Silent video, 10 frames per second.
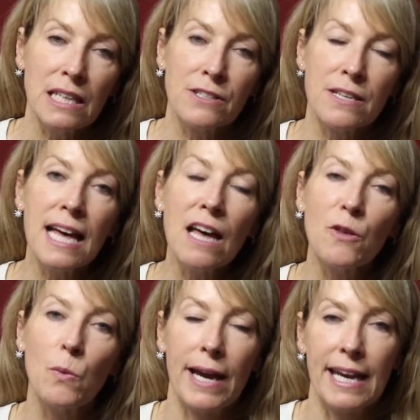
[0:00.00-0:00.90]
So that
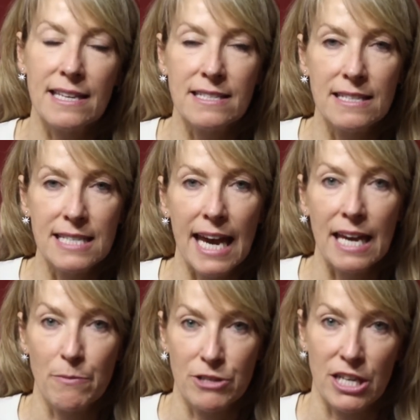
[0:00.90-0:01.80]
other way is to
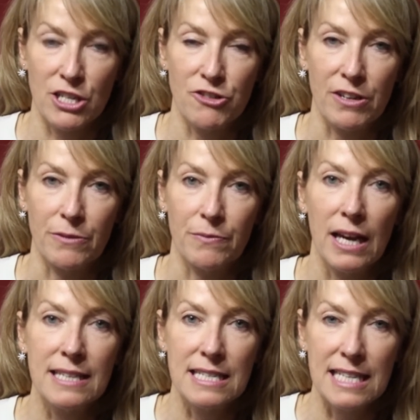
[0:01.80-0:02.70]
take progesterone
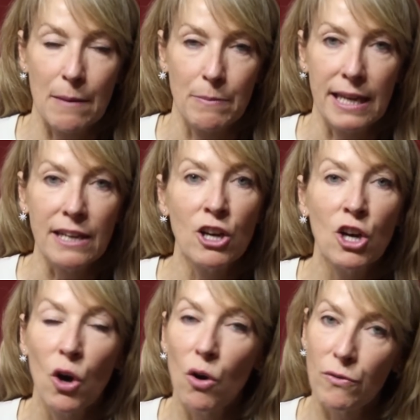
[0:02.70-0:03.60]
as a tablet
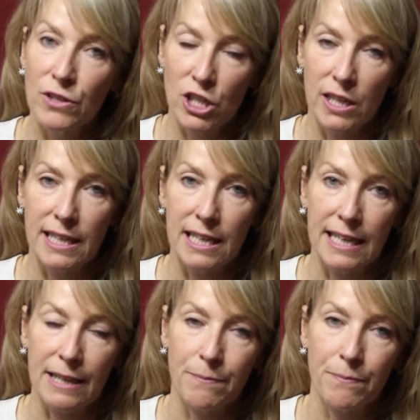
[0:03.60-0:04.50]
or
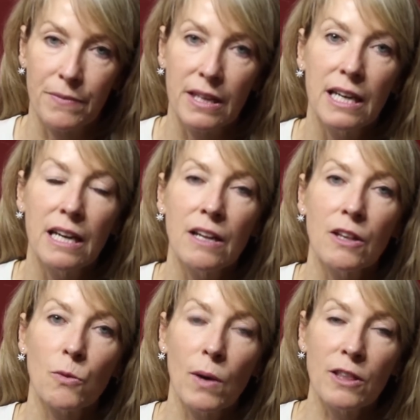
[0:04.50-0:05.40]
vaginally.
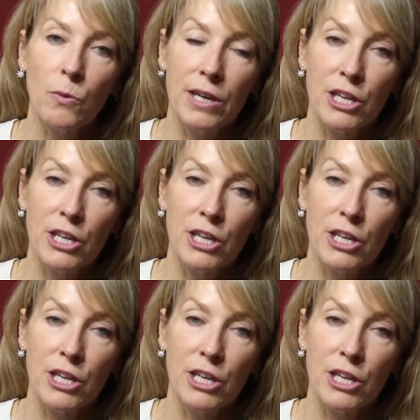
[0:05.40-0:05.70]
The one that we